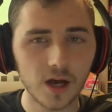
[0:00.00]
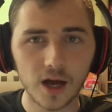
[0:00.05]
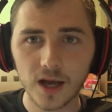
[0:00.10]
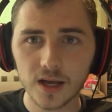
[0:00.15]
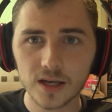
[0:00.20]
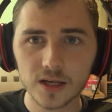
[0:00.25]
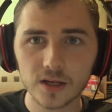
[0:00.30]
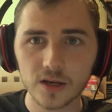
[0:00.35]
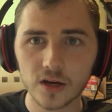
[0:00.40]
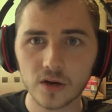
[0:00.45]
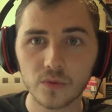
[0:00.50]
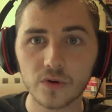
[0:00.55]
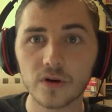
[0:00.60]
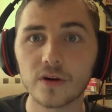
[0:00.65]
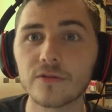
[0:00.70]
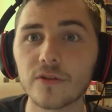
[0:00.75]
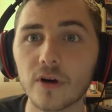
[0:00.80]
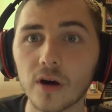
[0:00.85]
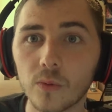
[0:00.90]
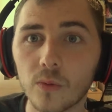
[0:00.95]
I can go
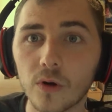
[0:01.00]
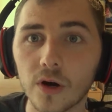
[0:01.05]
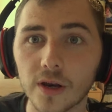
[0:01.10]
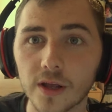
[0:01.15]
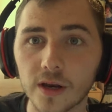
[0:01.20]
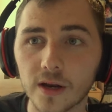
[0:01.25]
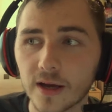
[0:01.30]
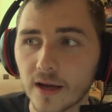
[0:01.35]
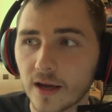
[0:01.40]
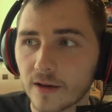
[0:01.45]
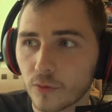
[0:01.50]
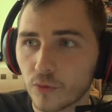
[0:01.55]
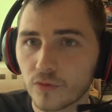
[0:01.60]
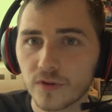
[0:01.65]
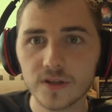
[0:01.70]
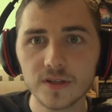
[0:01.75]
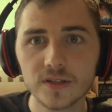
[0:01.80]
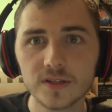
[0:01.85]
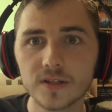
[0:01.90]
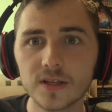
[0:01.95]
wherever I want, and I have all
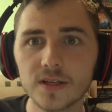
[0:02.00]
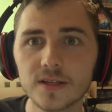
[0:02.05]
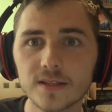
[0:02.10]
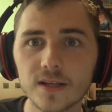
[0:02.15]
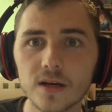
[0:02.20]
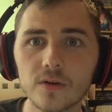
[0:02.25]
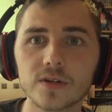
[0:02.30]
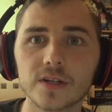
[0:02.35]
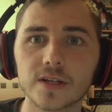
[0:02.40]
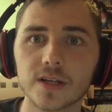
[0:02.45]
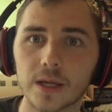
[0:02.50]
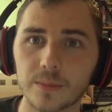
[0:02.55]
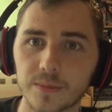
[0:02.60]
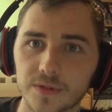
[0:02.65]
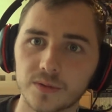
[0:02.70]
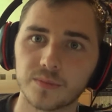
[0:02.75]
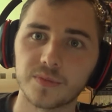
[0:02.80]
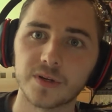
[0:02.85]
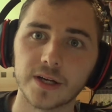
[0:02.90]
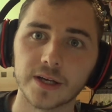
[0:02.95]
these Zelda
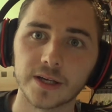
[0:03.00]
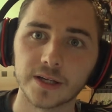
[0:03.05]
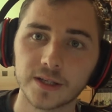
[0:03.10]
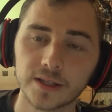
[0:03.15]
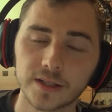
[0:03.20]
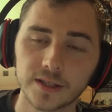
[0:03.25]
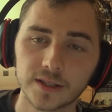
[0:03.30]
games to play.